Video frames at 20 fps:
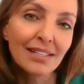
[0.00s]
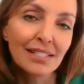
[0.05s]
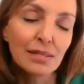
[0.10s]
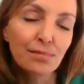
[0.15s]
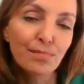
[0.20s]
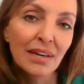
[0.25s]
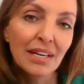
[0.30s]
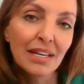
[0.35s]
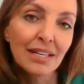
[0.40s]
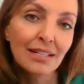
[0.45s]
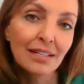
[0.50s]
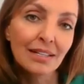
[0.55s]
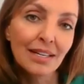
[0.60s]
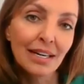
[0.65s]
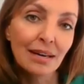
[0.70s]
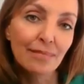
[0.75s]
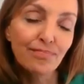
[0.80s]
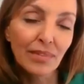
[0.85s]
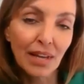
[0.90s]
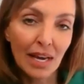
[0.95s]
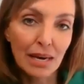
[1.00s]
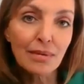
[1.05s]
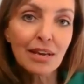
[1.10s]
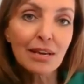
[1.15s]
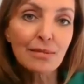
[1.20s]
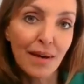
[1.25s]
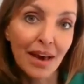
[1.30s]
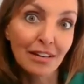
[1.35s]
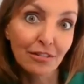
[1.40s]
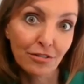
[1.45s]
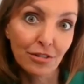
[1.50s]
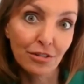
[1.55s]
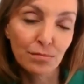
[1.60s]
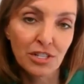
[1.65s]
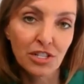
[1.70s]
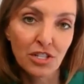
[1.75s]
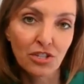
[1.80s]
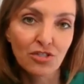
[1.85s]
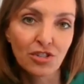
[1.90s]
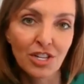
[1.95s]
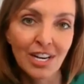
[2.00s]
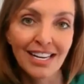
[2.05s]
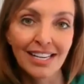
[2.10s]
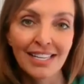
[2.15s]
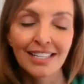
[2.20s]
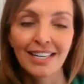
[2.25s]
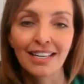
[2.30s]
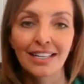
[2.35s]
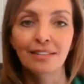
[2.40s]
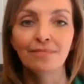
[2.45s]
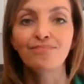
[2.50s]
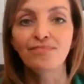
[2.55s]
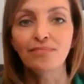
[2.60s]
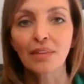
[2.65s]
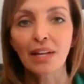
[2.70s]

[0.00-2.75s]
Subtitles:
It's been coming back from Australia